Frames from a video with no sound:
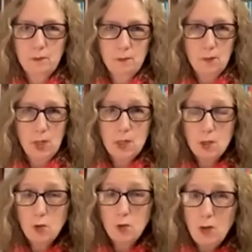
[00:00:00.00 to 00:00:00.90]
And so
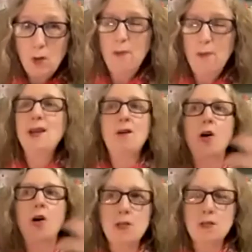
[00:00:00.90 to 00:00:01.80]
they would make all
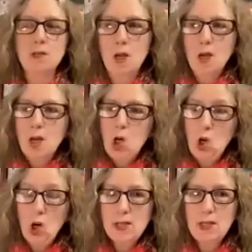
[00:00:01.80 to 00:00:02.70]
these
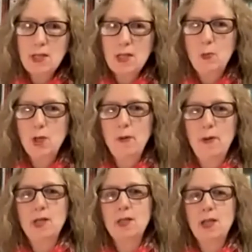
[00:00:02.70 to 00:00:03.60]
crazy
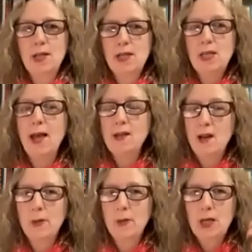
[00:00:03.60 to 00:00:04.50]
experiments. And he ended
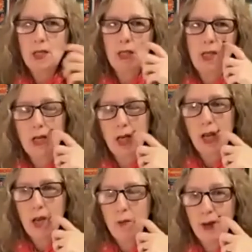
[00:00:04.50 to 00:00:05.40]
up getting the
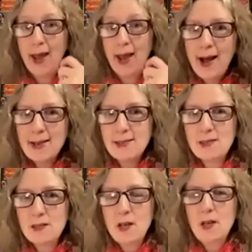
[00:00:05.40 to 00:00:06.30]
nickname Gas,
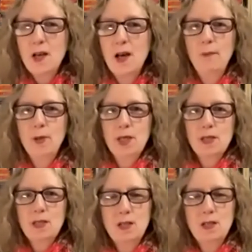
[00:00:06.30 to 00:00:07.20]
because
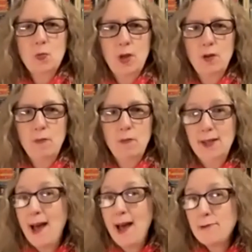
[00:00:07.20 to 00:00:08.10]
he and his brother made
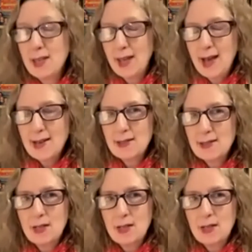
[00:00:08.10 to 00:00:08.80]
laughing gas